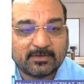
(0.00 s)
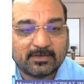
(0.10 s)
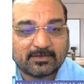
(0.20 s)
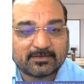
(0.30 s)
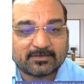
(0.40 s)

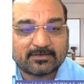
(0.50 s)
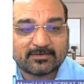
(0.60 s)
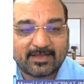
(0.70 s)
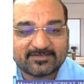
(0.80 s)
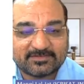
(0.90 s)

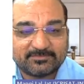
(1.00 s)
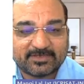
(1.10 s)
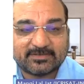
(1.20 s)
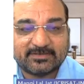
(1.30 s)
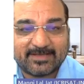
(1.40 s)

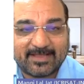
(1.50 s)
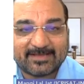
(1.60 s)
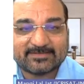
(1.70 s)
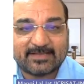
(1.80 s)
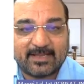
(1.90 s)
glycemic
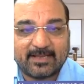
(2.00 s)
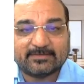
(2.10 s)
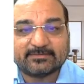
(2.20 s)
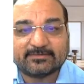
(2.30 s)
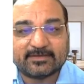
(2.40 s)
index,
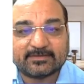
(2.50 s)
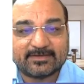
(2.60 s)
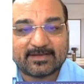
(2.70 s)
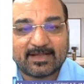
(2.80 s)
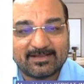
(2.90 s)
and
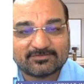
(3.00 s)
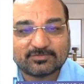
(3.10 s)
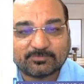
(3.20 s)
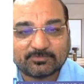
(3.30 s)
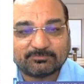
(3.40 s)
that
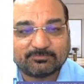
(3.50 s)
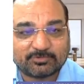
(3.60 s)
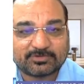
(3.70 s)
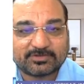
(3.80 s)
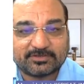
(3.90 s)
also
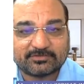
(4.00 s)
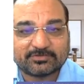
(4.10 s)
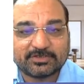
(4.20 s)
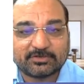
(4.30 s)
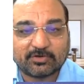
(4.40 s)
put
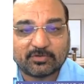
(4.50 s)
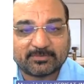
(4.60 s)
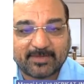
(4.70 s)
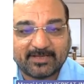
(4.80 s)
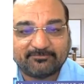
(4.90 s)
into the
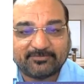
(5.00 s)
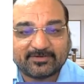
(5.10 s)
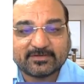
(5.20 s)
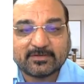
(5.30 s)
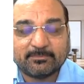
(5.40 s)
economic
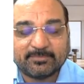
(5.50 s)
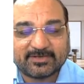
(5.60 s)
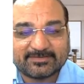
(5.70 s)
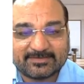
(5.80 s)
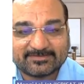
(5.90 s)
benefits
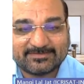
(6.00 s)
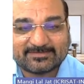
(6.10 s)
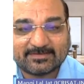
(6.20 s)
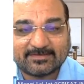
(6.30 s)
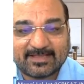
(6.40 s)
because that
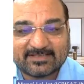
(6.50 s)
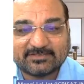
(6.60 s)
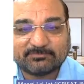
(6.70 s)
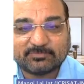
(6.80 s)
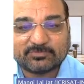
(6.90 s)
needs less
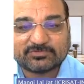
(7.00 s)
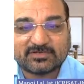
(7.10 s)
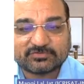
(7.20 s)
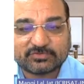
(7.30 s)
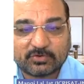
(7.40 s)
inputs
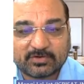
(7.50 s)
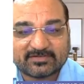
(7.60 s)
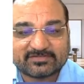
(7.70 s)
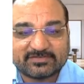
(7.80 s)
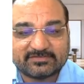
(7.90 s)
and
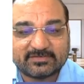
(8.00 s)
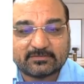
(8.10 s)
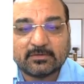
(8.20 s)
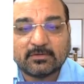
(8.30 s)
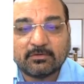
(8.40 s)
shorter
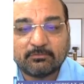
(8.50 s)
season,